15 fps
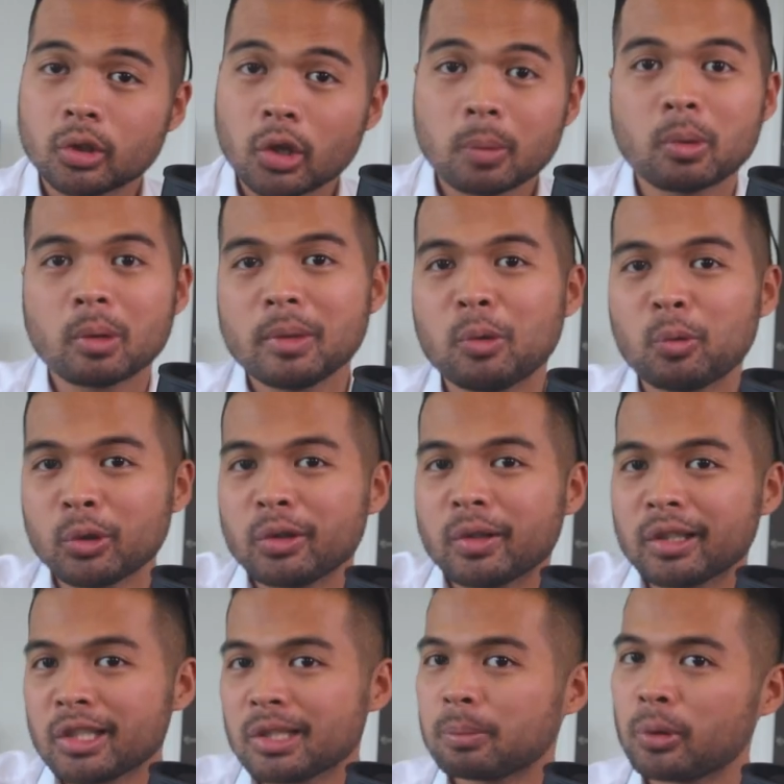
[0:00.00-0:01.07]
So you're probably wondering
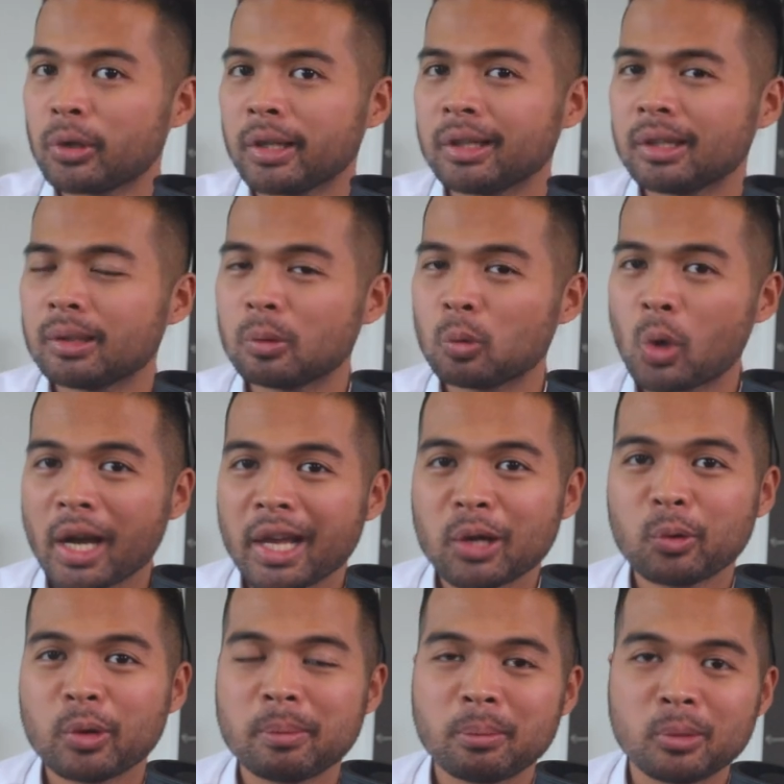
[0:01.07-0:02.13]
at this point, why are
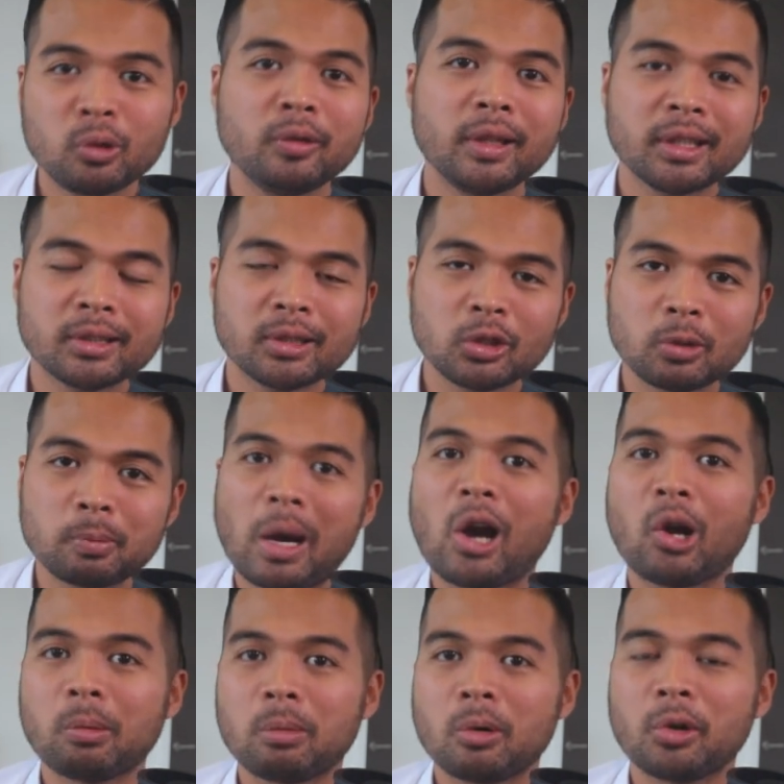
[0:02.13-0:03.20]
we moving to
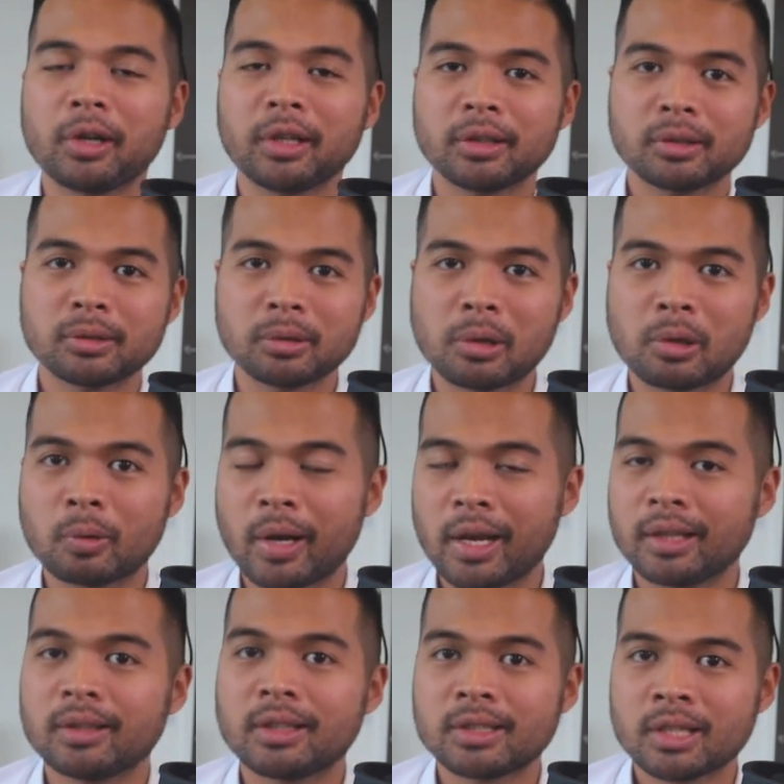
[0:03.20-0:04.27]
PowerPoint to
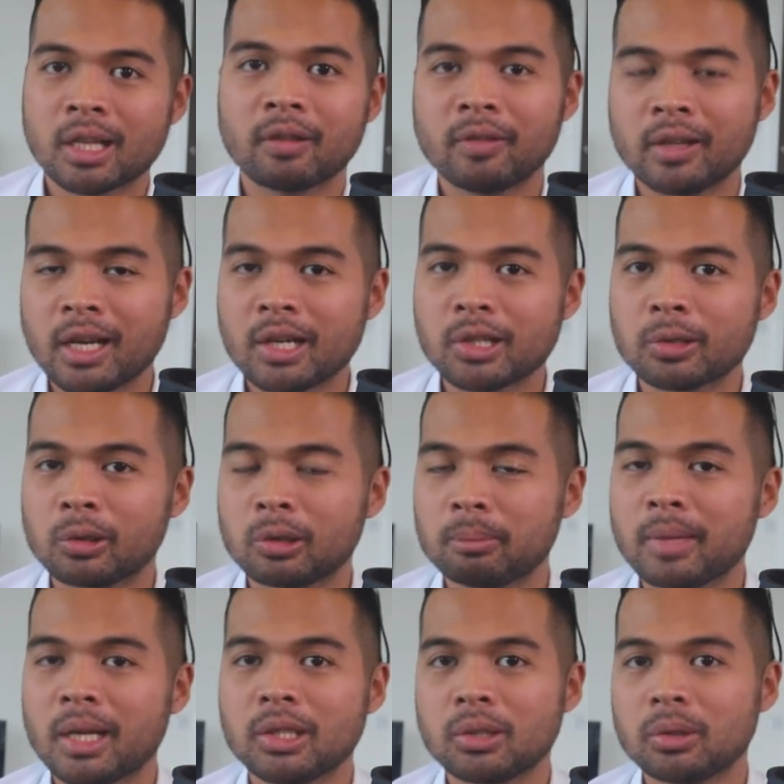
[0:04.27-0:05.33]
create this navigational
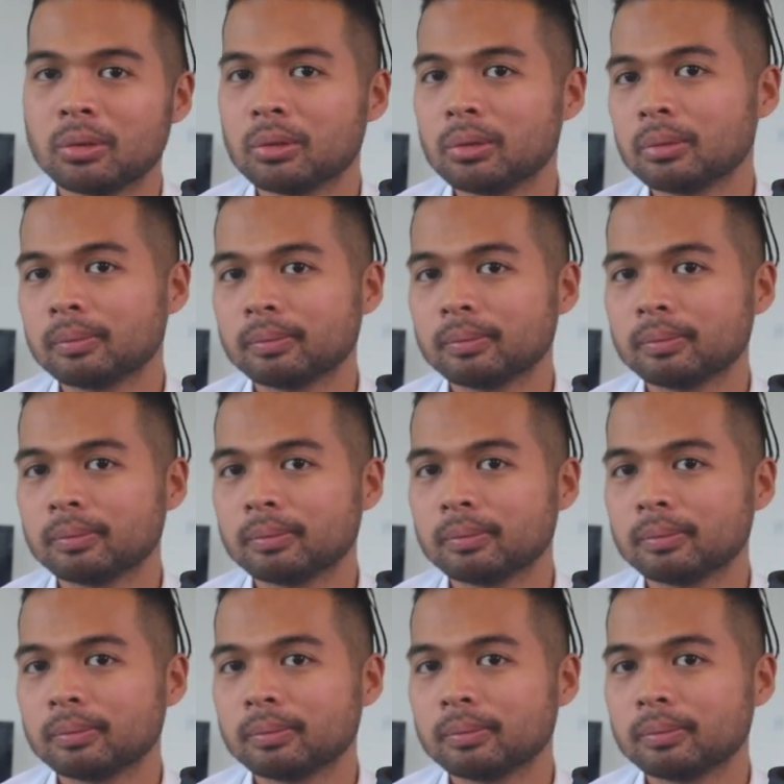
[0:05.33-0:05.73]
menu?